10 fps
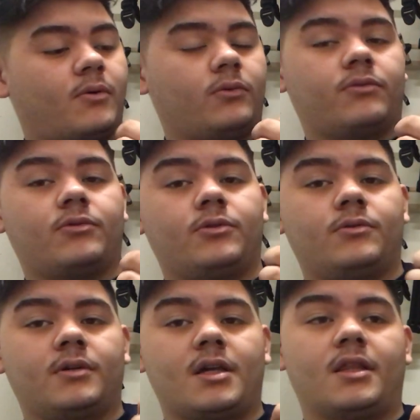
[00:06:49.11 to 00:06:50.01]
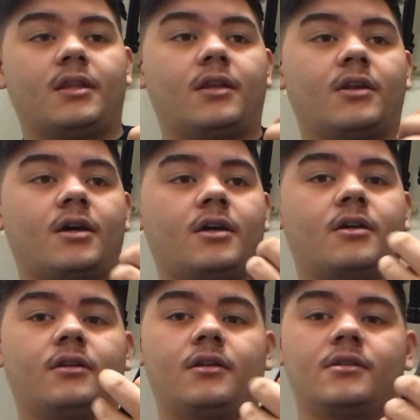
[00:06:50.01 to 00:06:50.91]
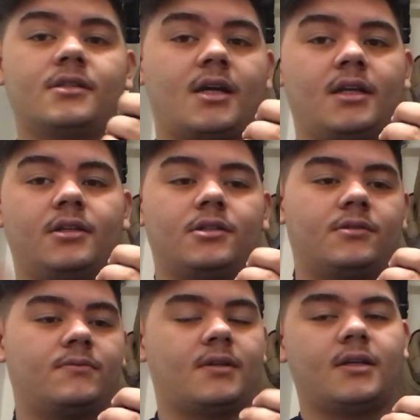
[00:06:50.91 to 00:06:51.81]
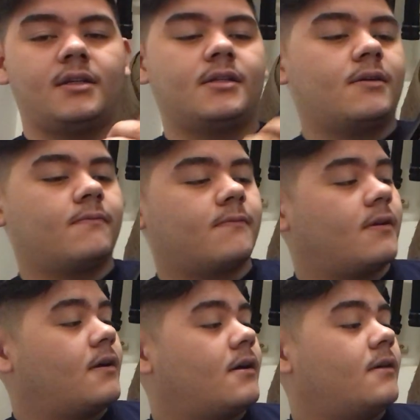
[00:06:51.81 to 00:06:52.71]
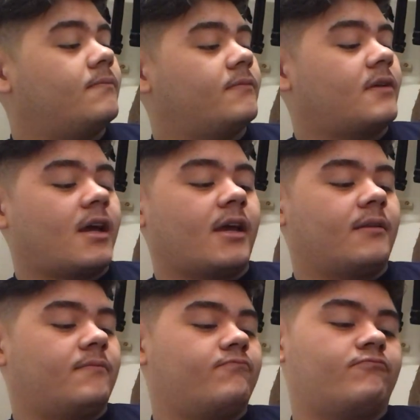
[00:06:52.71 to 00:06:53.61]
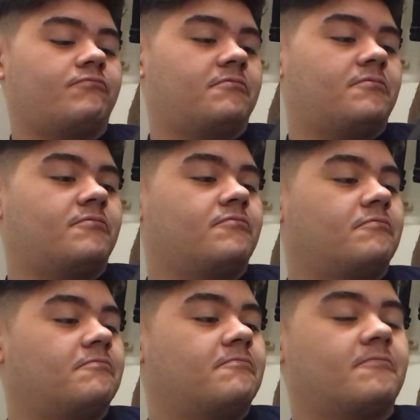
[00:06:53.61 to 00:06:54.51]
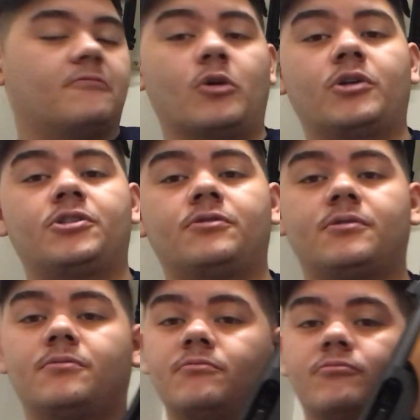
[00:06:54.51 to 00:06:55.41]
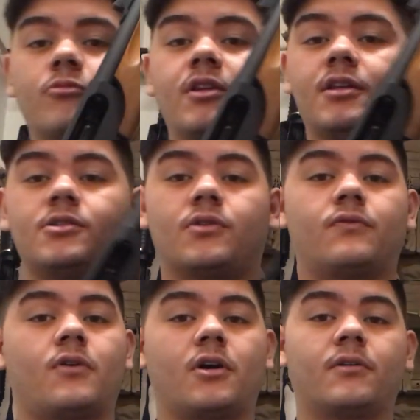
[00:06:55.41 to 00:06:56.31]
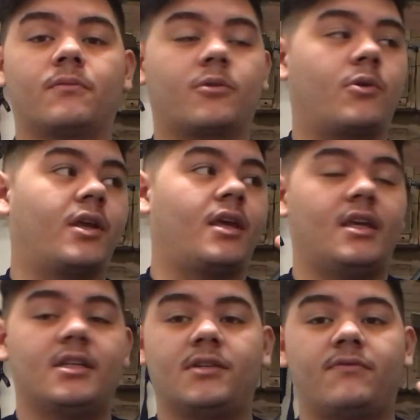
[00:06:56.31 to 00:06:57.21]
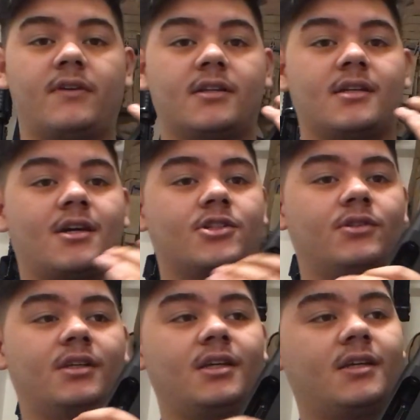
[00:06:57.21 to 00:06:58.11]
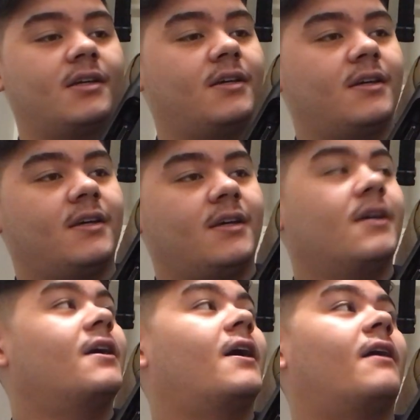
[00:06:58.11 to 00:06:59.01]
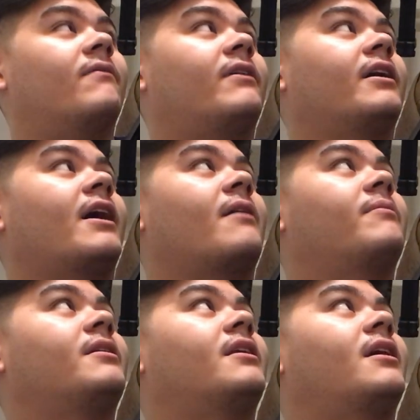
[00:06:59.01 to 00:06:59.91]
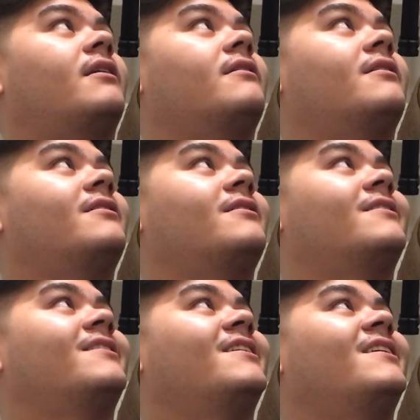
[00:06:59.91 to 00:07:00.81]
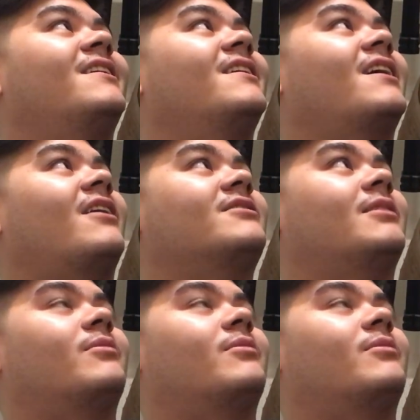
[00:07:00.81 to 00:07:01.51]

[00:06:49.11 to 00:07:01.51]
bolt through, and then the nut on the other side, and just tighten it down. I had no issues with it so far. Quick, easy fix actually. I'm very happy that I was